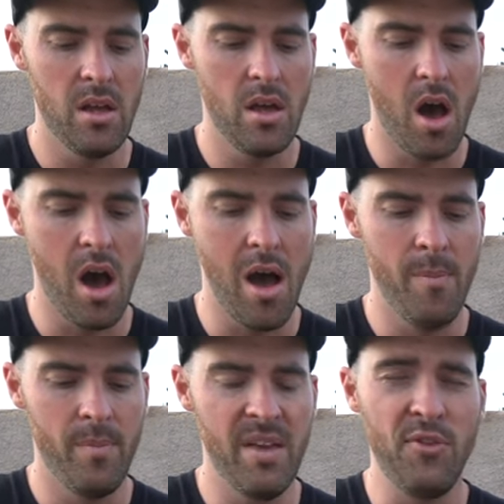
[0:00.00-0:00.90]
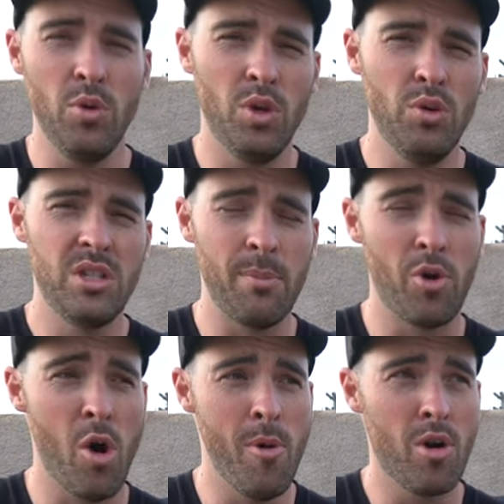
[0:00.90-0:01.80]
if you use the
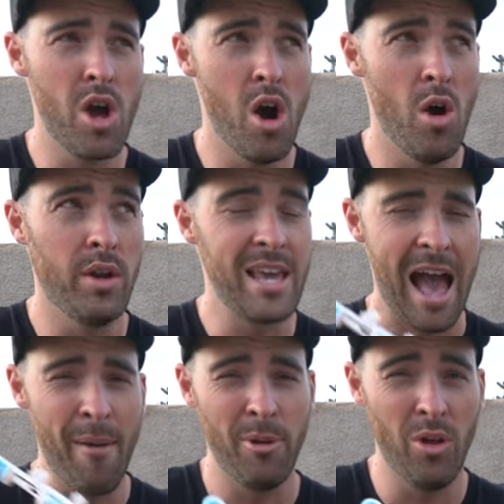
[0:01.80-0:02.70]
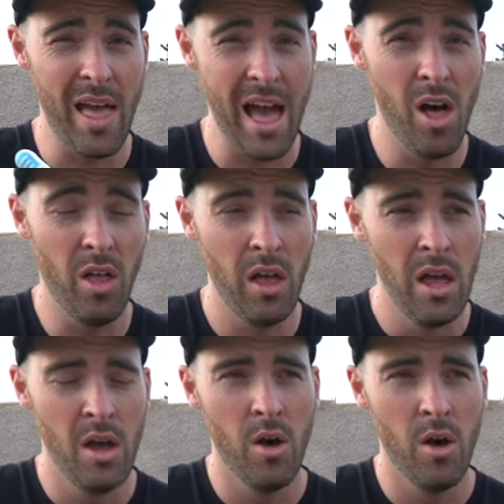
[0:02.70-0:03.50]
promo code capital L,